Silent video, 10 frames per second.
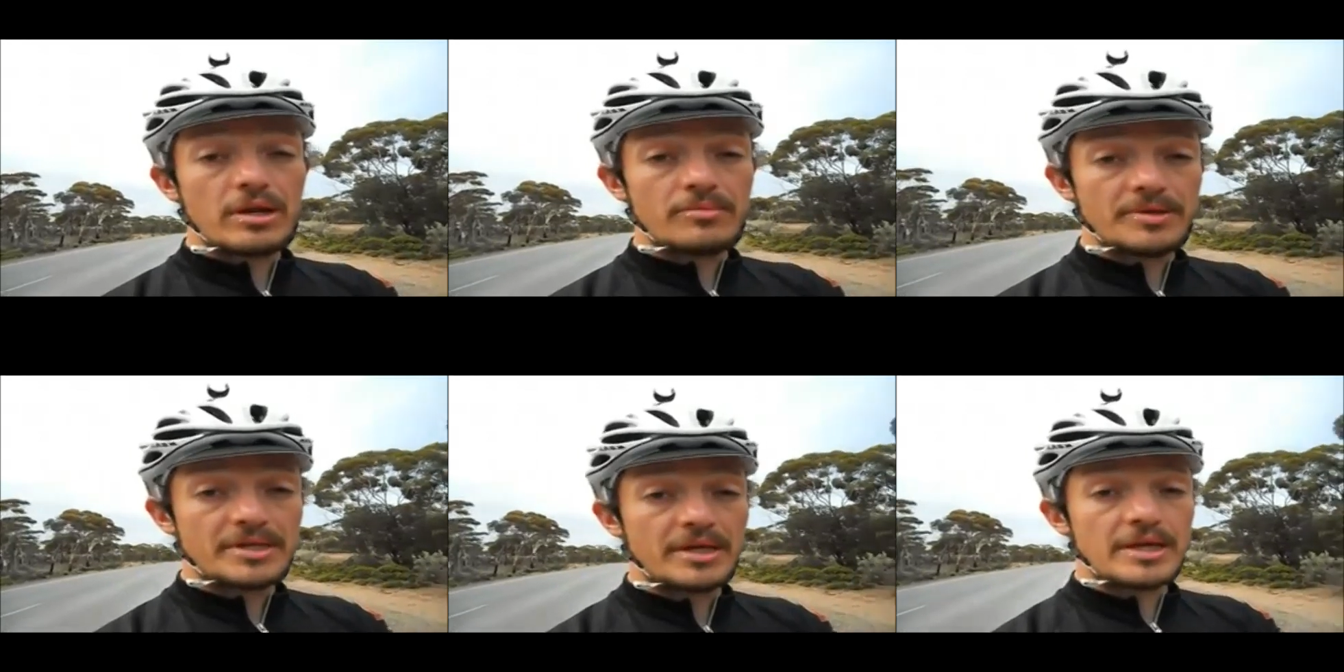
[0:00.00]

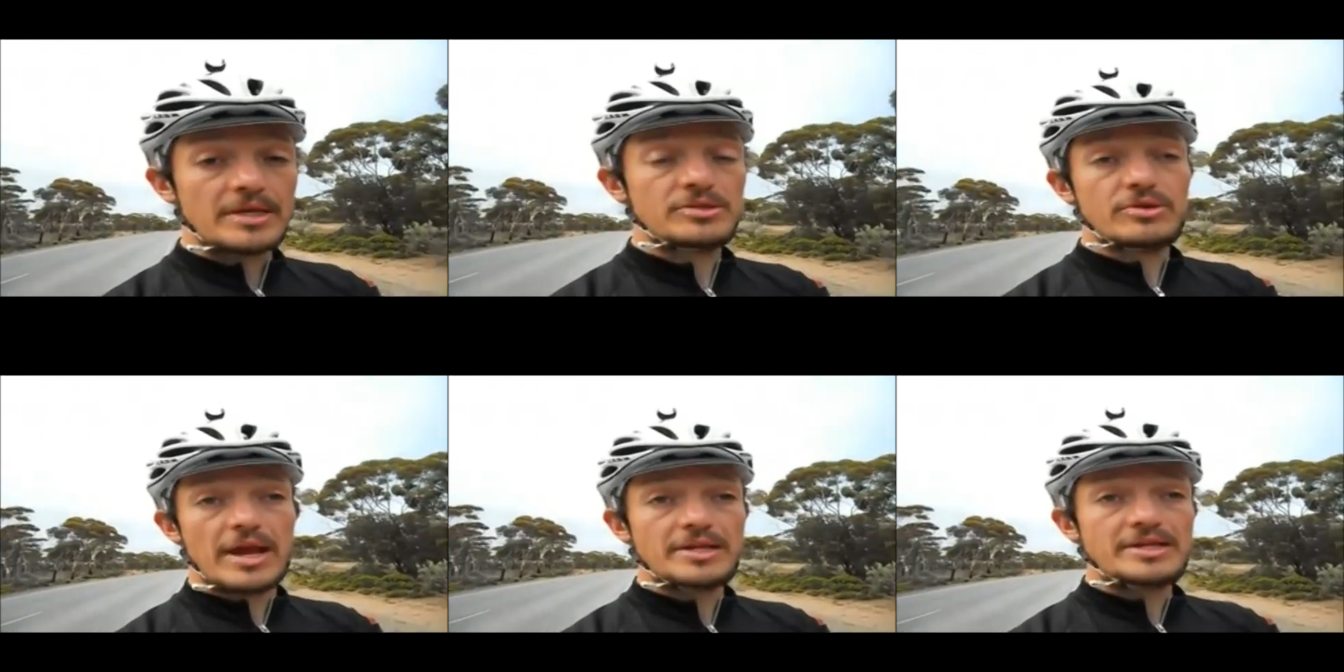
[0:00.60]
kilometre
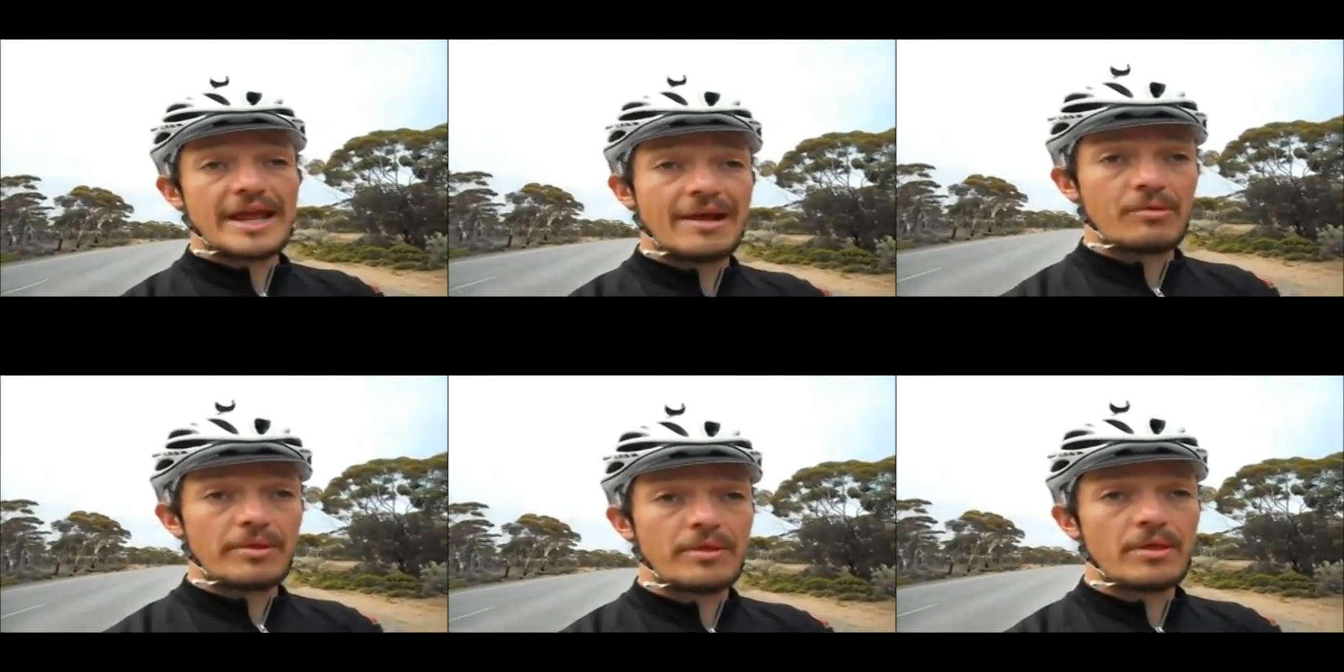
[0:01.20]
stretch now
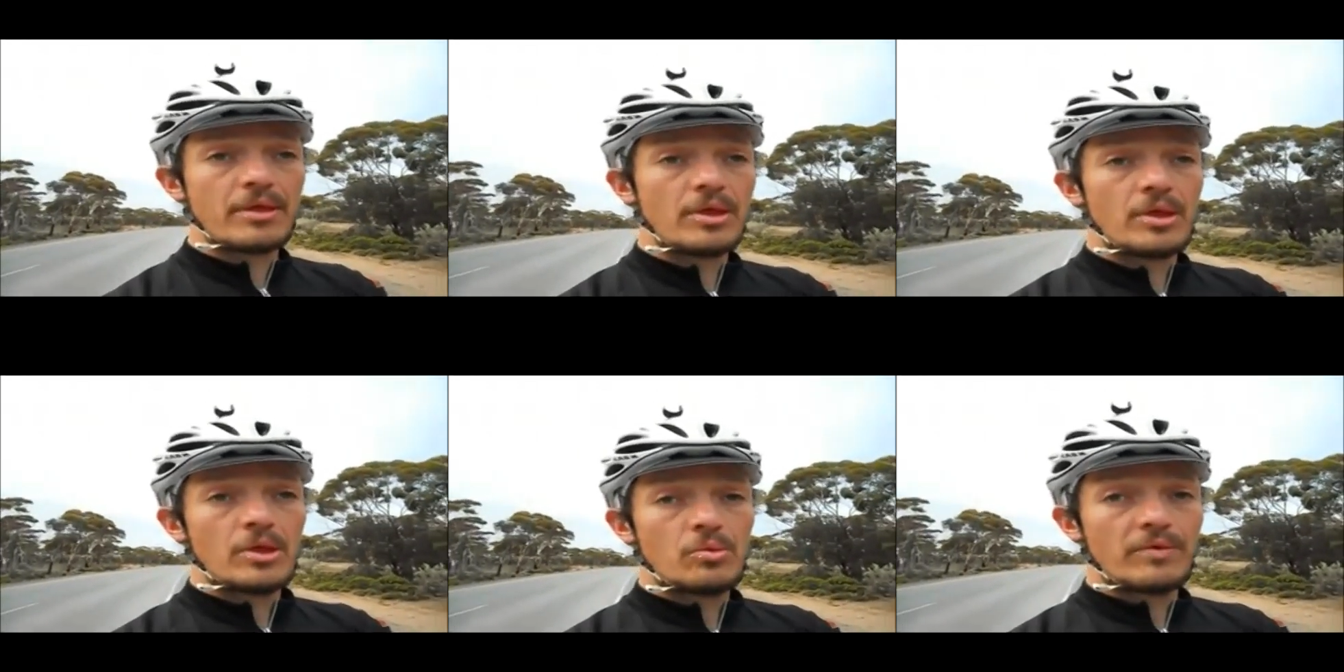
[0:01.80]
with
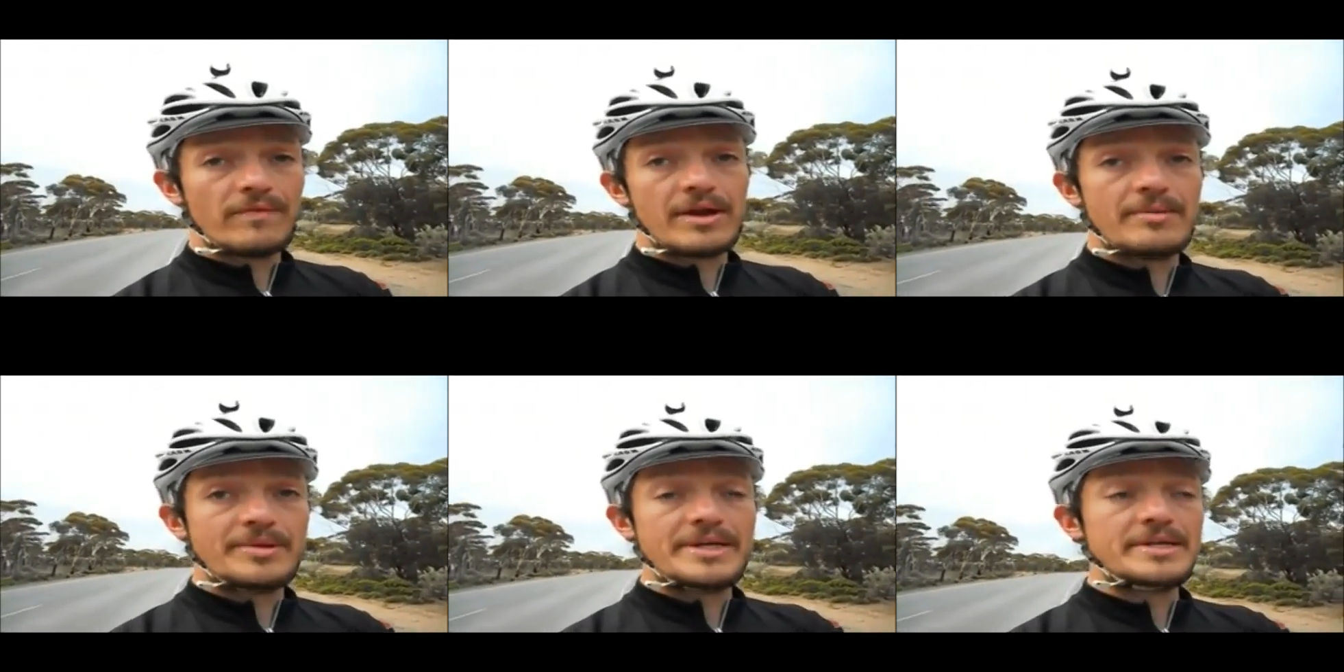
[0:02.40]
very
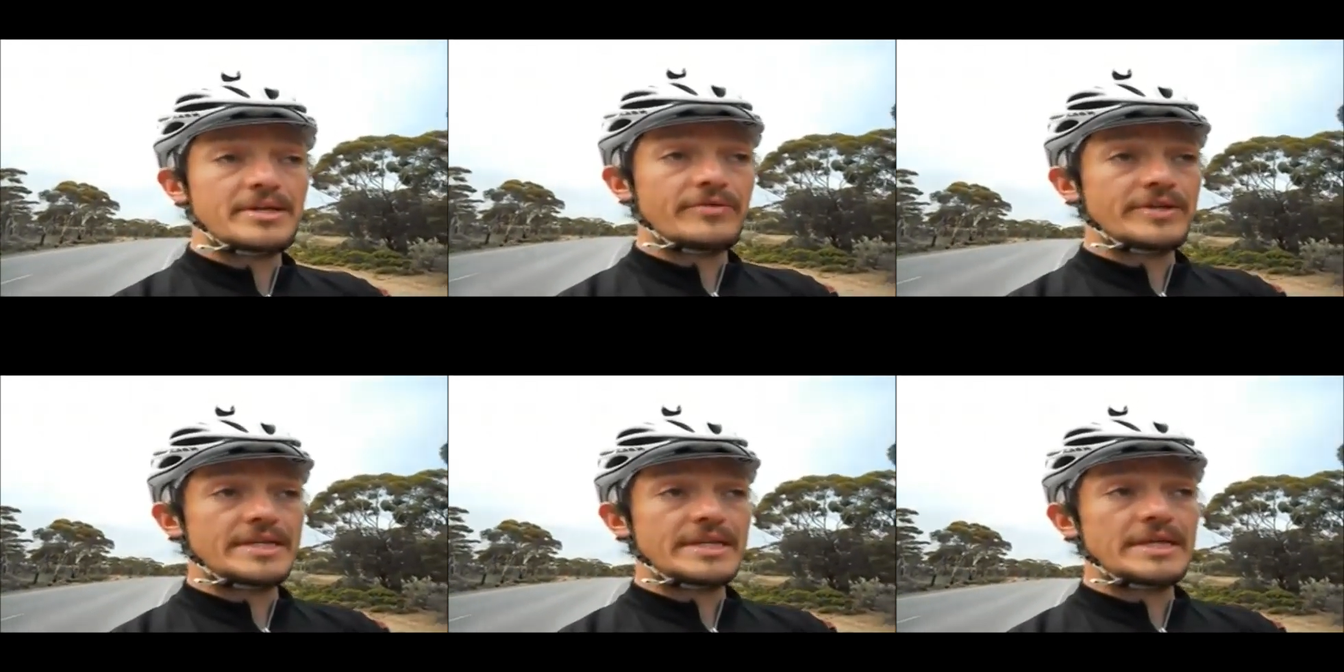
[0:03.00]
limited
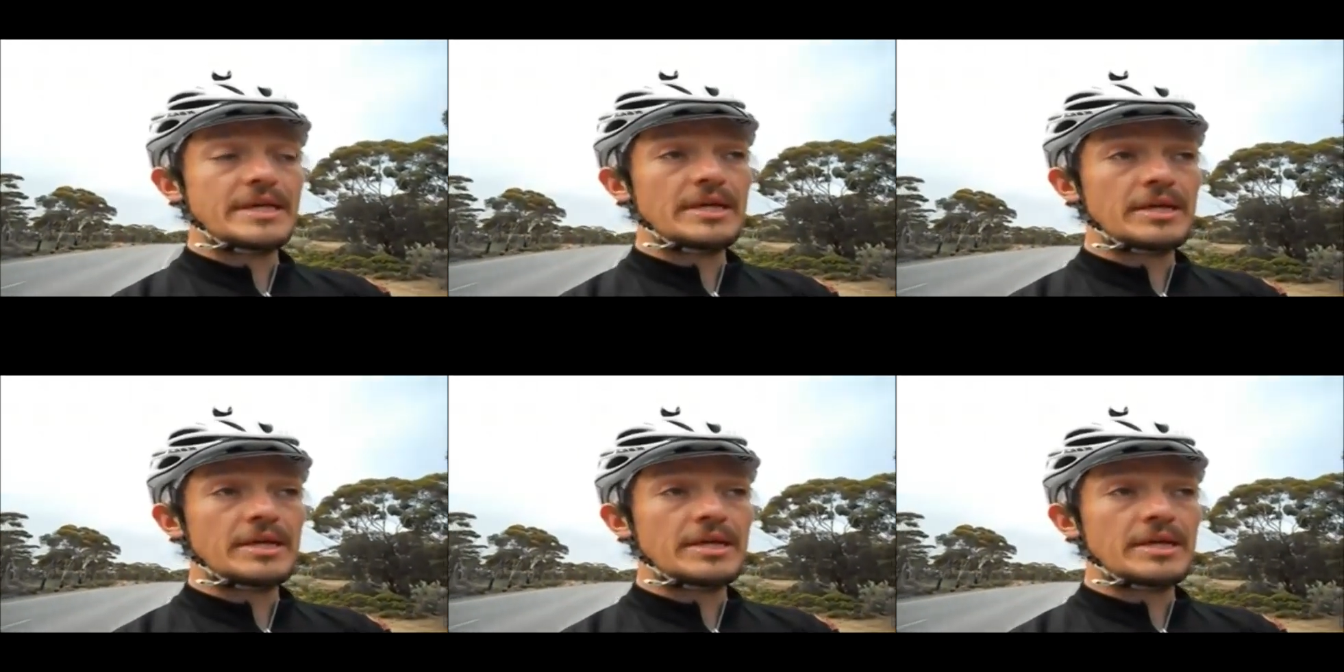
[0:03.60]
services.